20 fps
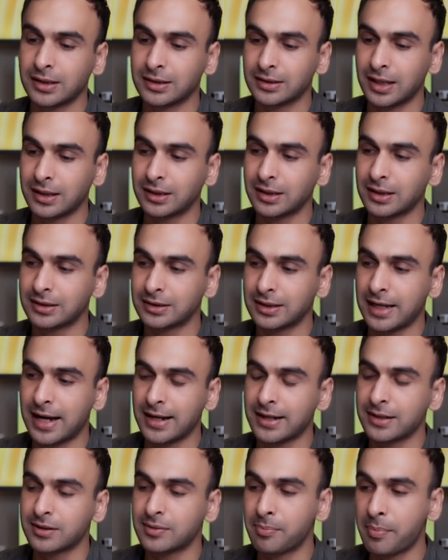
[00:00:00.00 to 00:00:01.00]
set the
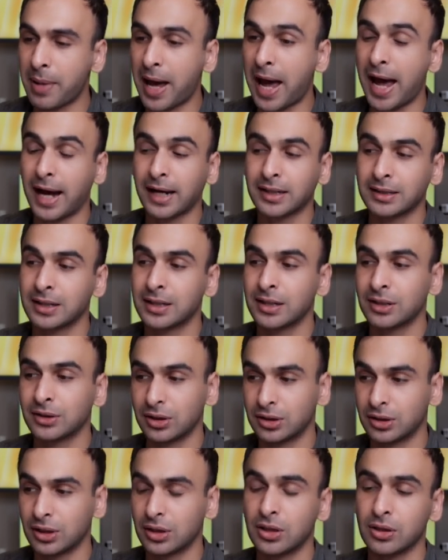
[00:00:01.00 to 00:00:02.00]
status back
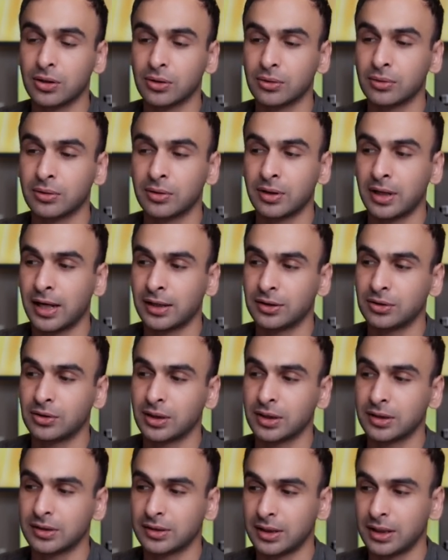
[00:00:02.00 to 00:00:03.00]
to do, as you
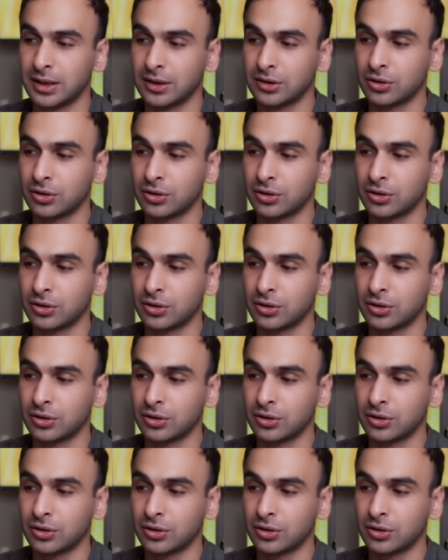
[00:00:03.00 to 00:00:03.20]
can see.